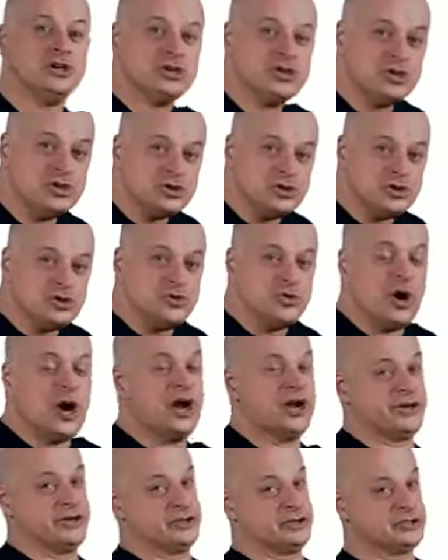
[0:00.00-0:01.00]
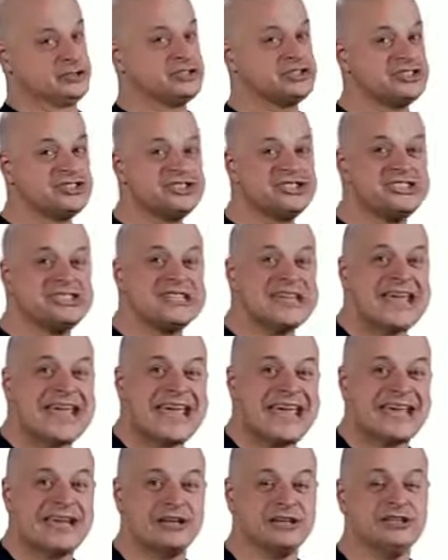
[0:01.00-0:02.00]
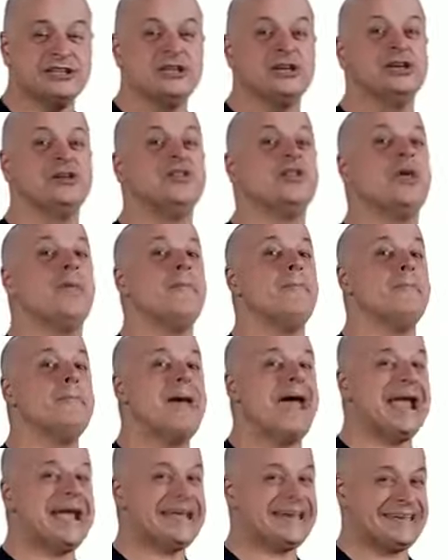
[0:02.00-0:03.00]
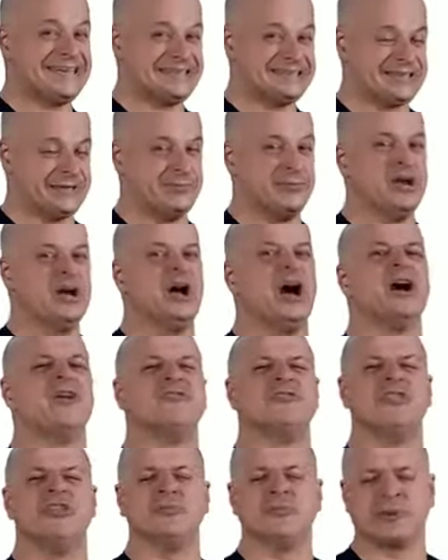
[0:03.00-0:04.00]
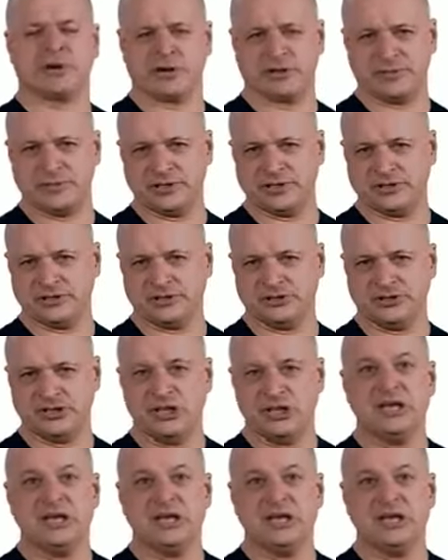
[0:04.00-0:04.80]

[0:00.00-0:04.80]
Do you understand the mechanism of the murmurs?